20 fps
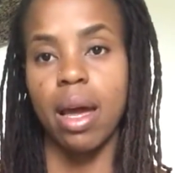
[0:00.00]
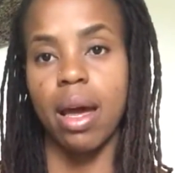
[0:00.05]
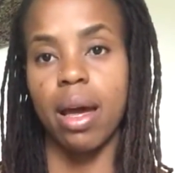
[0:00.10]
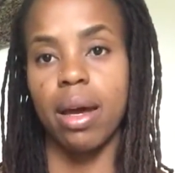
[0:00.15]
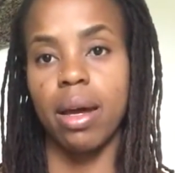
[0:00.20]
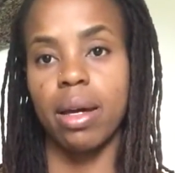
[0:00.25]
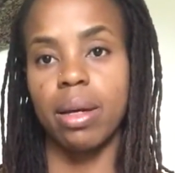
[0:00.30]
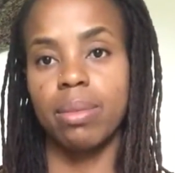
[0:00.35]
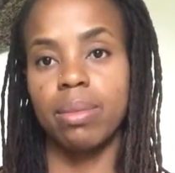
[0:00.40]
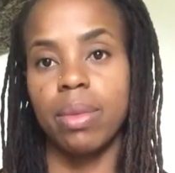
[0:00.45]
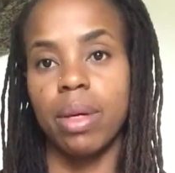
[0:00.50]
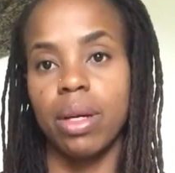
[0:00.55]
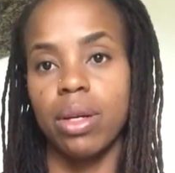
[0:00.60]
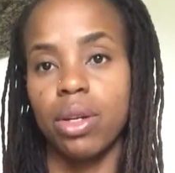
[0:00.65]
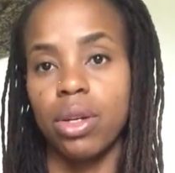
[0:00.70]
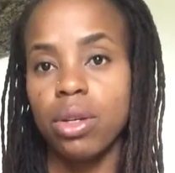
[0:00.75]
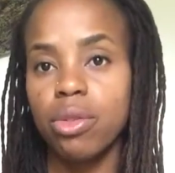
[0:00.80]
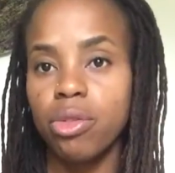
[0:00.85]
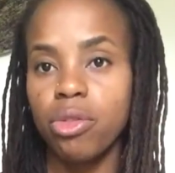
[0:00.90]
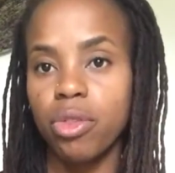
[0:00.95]
a
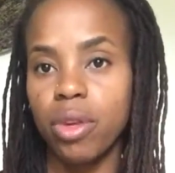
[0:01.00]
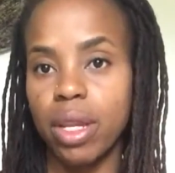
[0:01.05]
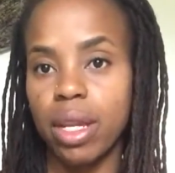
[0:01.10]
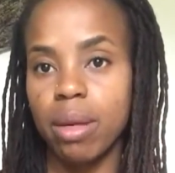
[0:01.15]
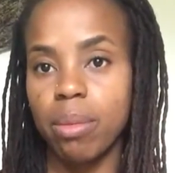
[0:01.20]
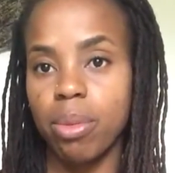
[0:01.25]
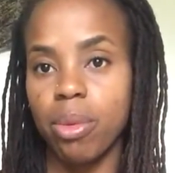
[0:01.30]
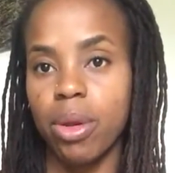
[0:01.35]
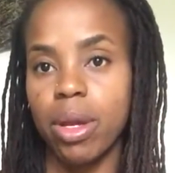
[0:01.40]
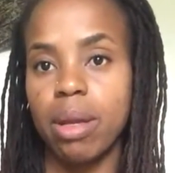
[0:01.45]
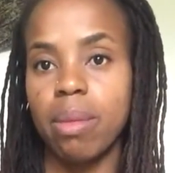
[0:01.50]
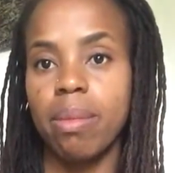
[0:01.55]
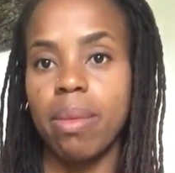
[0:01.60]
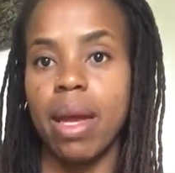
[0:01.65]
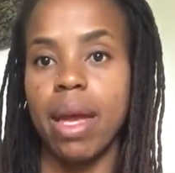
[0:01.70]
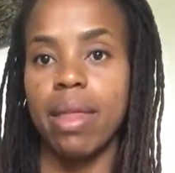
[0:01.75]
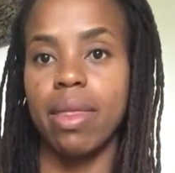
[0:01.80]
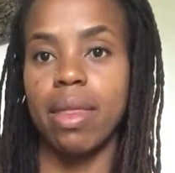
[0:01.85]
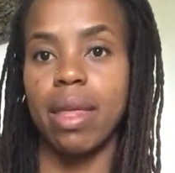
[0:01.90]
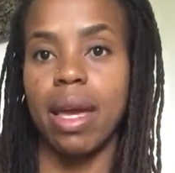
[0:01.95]
good fitting brim,
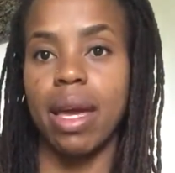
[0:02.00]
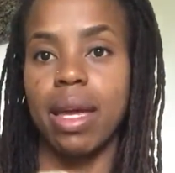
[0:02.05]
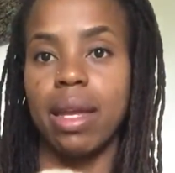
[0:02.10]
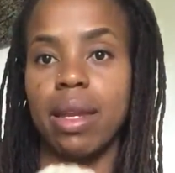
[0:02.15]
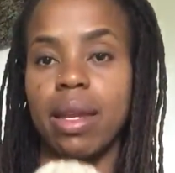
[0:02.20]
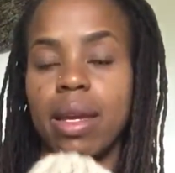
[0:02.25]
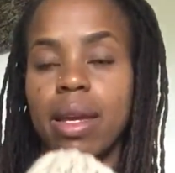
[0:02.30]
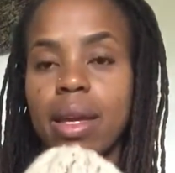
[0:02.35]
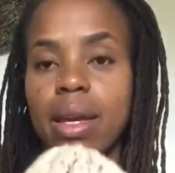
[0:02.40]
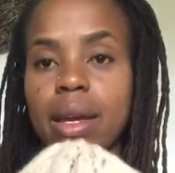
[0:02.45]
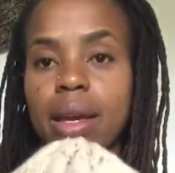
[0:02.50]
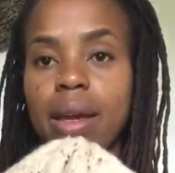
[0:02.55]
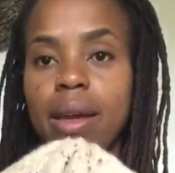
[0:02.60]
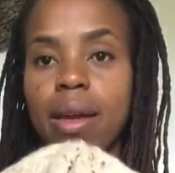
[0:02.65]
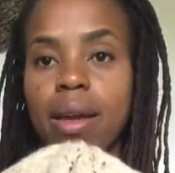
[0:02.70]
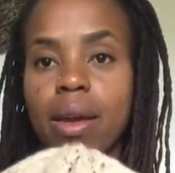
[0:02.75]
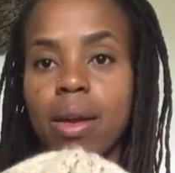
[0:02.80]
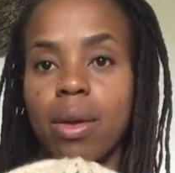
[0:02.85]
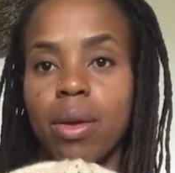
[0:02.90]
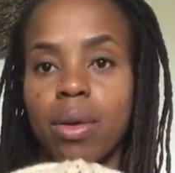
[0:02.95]
and then
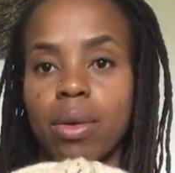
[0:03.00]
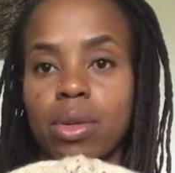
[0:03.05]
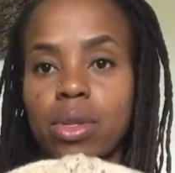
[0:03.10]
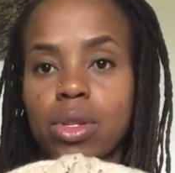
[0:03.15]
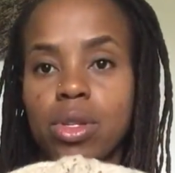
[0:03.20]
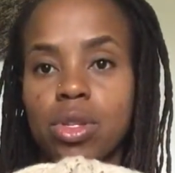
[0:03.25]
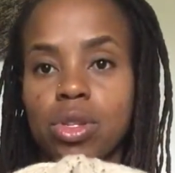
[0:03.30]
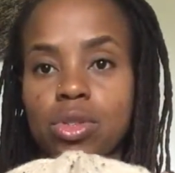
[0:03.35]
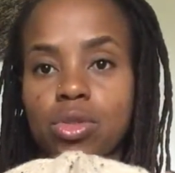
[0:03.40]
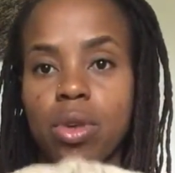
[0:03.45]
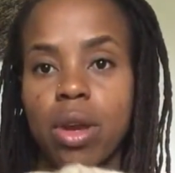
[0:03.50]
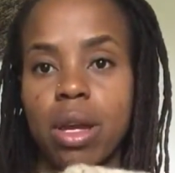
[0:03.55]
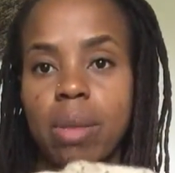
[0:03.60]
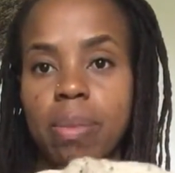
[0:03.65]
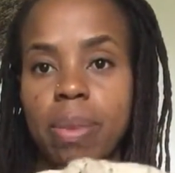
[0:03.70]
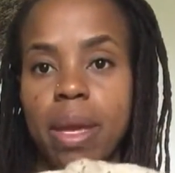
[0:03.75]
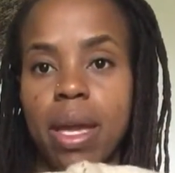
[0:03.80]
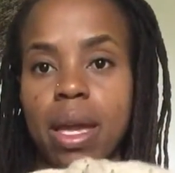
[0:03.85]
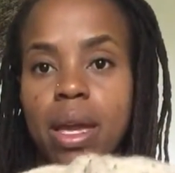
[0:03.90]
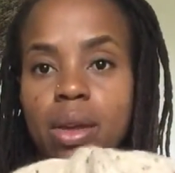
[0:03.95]

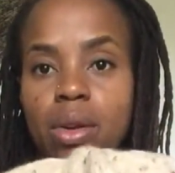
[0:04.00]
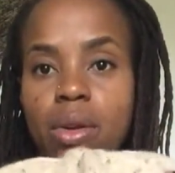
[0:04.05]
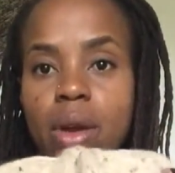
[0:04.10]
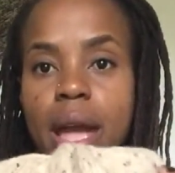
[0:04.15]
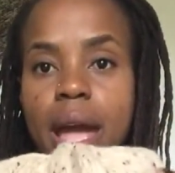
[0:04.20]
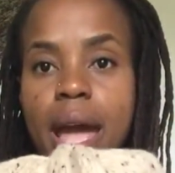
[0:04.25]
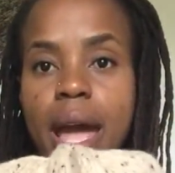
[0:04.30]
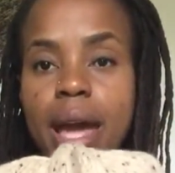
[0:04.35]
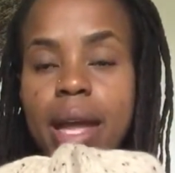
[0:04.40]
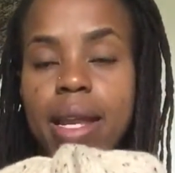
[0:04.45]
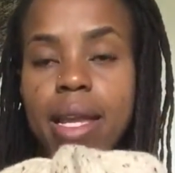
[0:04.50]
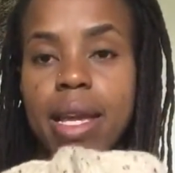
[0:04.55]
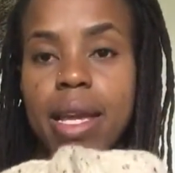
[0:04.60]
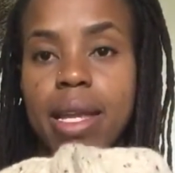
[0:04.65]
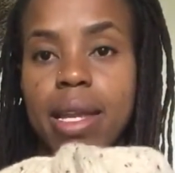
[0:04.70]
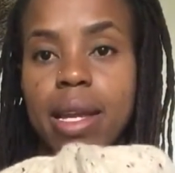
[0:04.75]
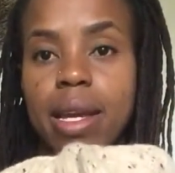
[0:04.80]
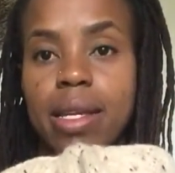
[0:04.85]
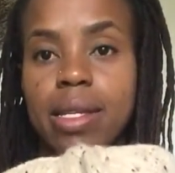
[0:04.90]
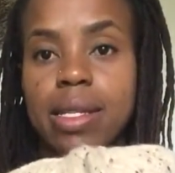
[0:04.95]
stripe in or add
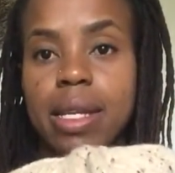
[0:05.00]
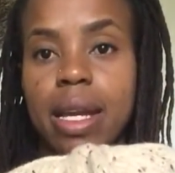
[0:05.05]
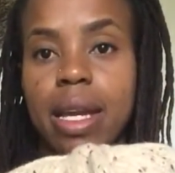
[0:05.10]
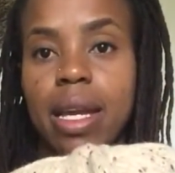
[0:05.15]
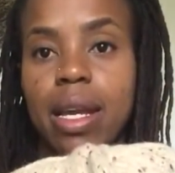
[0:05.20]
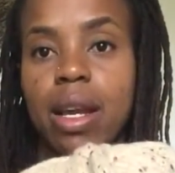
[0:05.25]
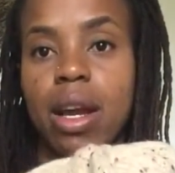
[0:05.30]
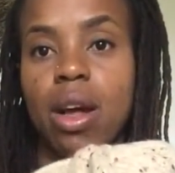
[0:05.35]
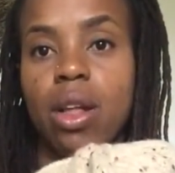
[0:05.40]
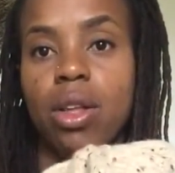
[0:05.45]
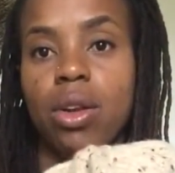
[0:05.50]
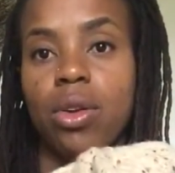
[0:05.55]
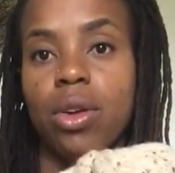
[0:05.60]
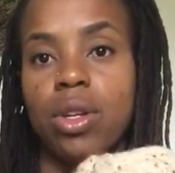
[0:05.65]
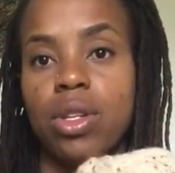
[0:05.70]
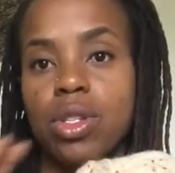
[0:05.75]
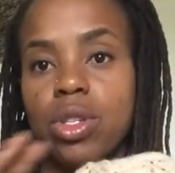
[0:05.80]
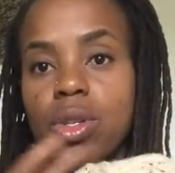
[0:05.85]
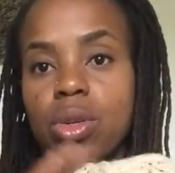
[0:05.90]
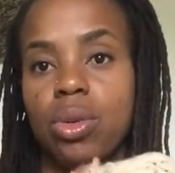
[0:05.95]
in a second color
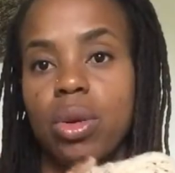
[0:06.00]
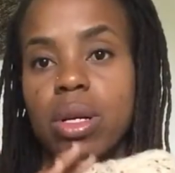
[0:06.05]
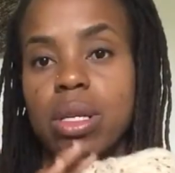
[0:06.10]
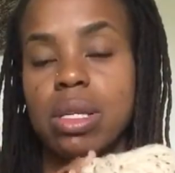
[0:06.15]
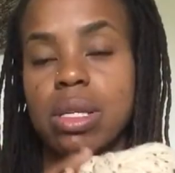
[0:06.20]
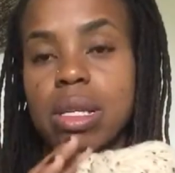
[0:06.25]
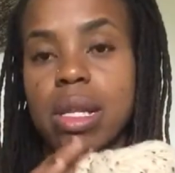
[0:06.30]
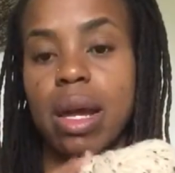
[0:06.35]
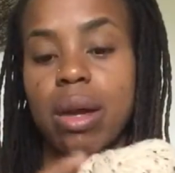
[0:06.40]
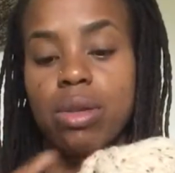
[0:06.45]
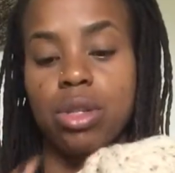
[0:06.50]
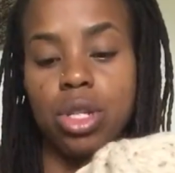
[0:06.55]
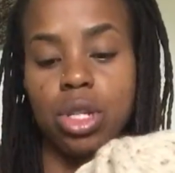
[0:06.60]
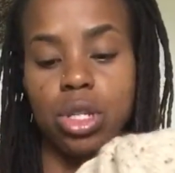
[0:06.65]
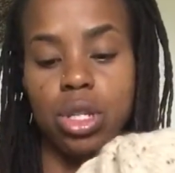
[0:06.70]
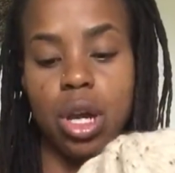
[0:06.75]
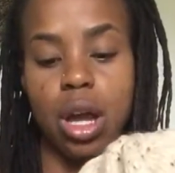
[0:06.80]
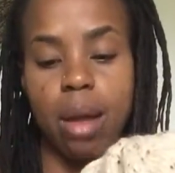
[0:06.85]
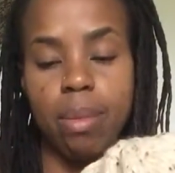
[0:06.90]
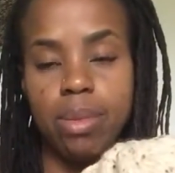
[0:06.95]
and do a slouchy
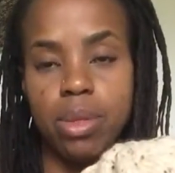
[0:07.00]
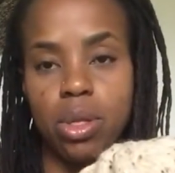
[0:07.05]
top.